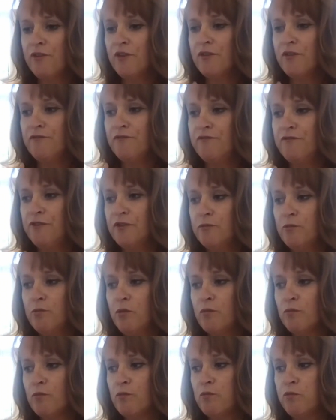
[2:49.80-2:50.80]
for, for
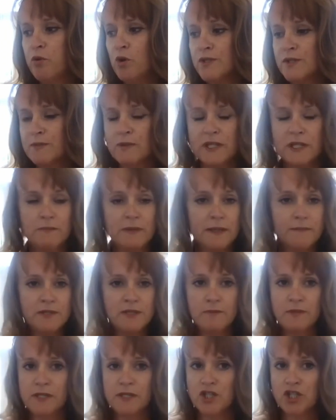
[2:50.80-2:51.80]
what's going to be able
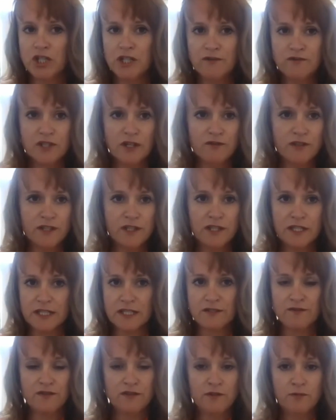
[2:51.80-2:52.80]
to be achieved over the
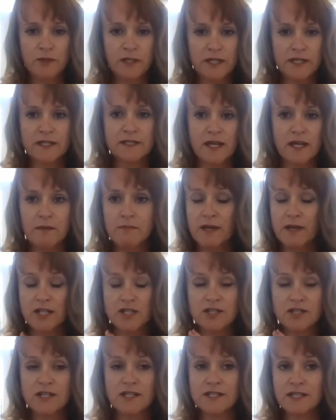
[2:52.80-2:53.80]
next few weeks, I
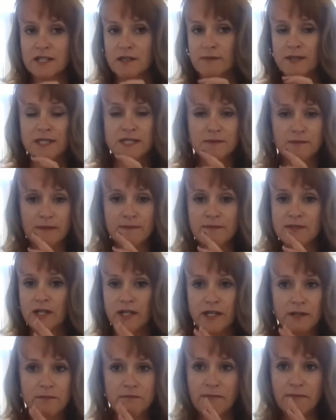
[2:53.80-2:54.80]
imagine there's going to be some
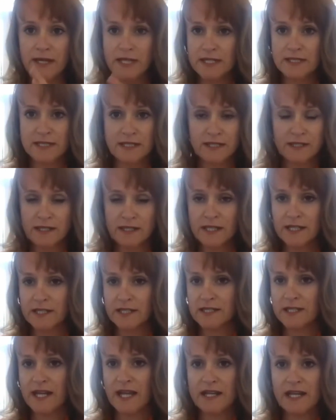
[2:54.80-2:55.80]
absolutely amazing
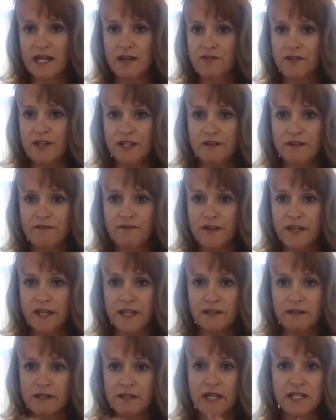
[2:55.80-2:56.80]
things. And, and everything
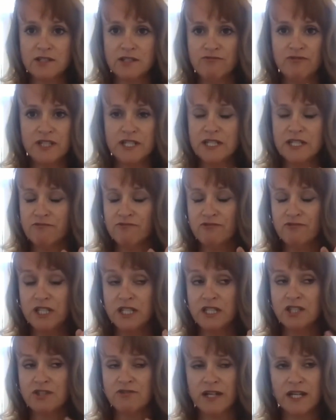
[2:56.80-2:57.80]
faith, I'd like to
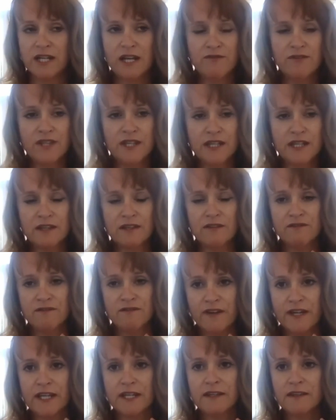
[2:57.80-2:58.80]
reiterate everything that
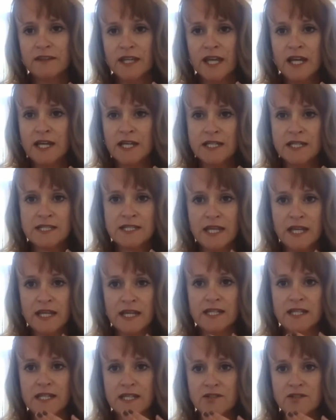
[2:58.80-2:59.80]
faith
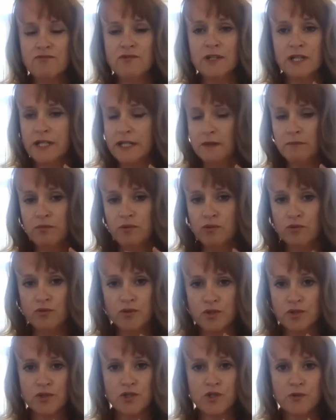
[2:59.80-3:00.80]
said is really
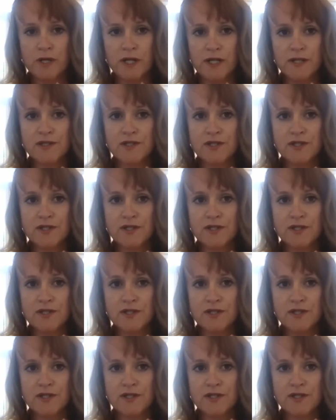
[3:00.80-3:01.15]
important to